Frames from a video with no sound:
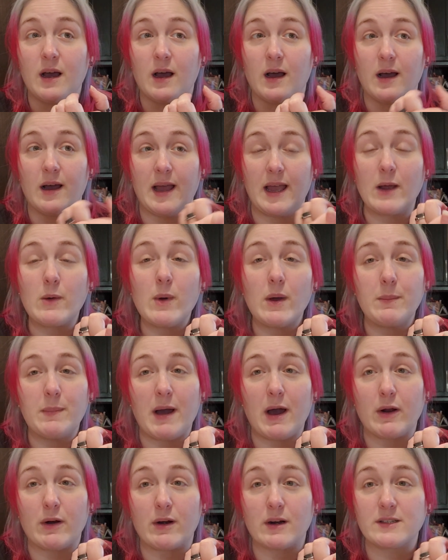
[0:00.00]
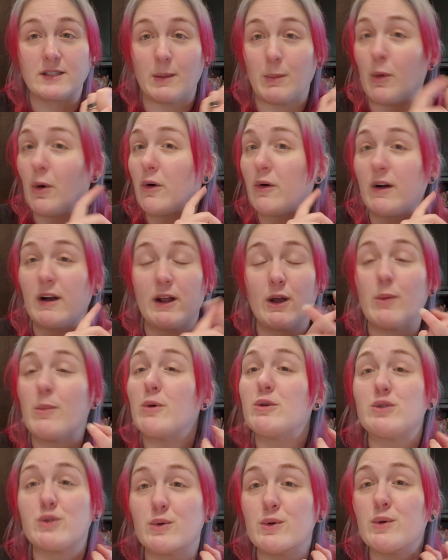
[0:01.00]
Uh, egg white powder, because I'm already
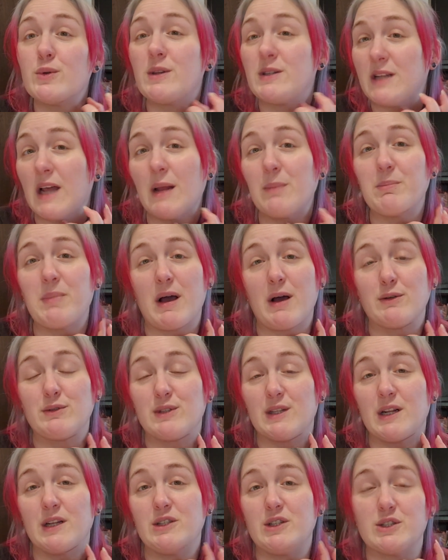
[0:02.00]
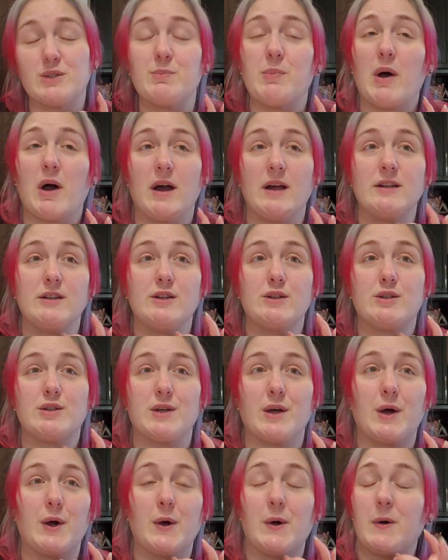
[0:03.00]
almost through the ten pounds that I just bought.
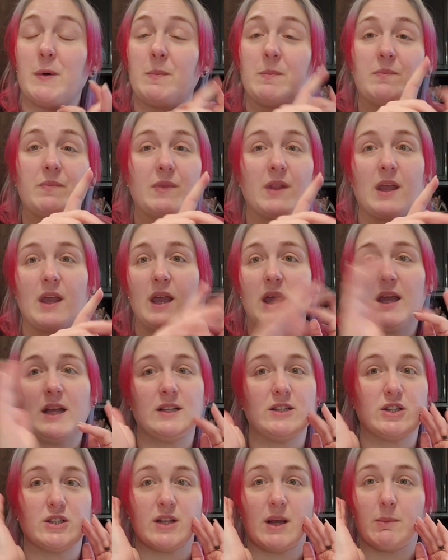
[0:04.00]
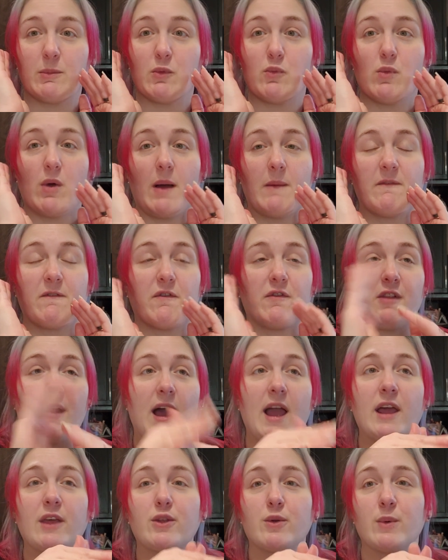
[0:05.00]
So it's just, I'm, I'm
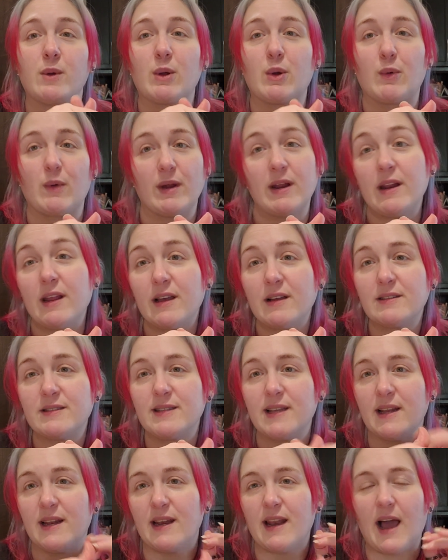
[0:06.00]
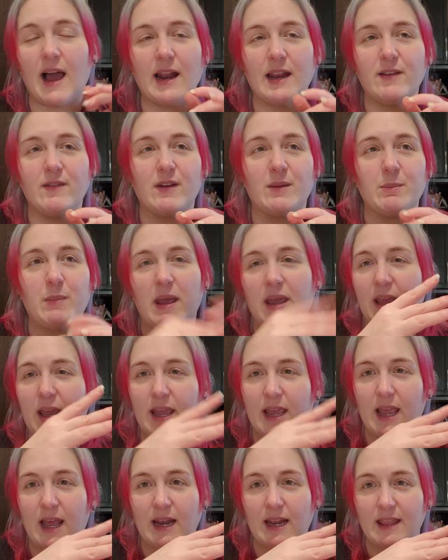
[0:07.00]
flying through ingredients and not even
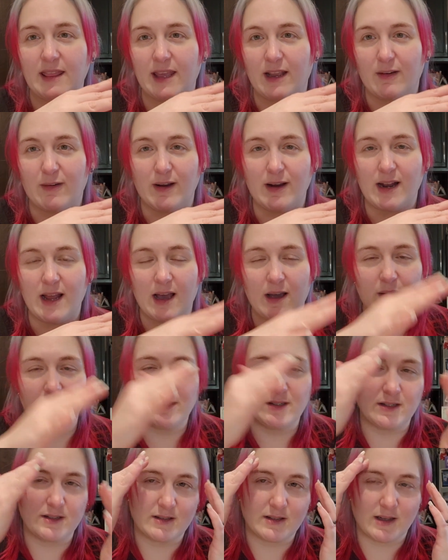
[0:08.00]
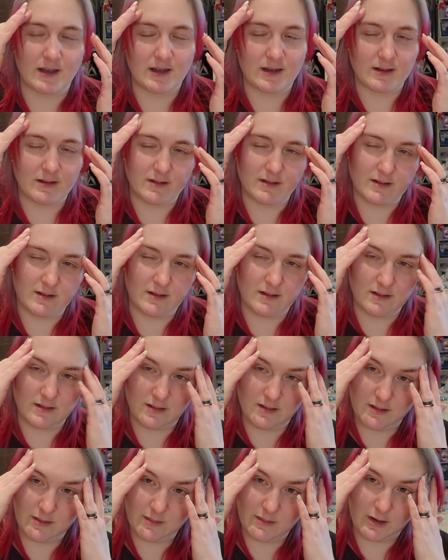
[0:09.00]
making anything right now. It's just like,
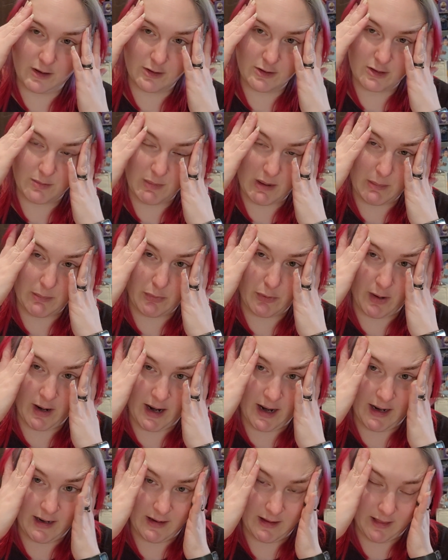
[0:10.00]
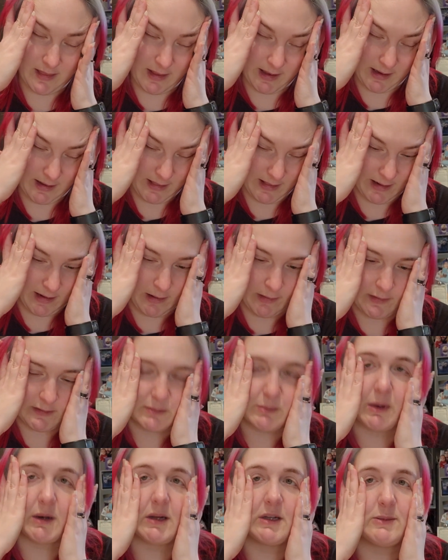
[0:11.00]
oh, it hurts my brain to think that all
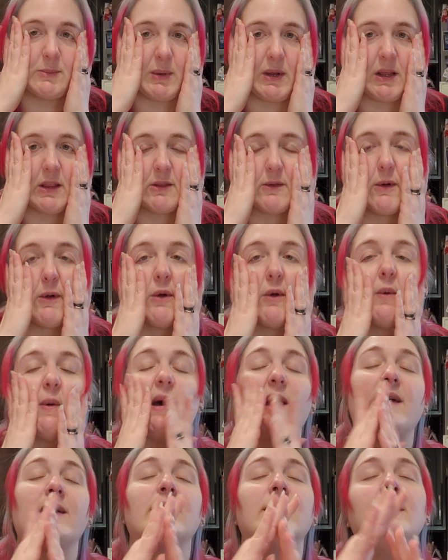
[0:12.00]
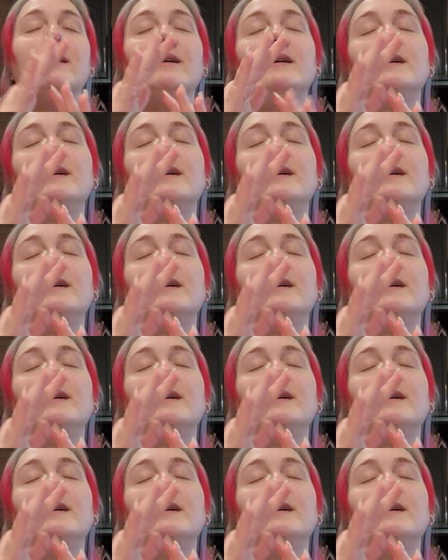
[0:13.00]
this money is being thrown away.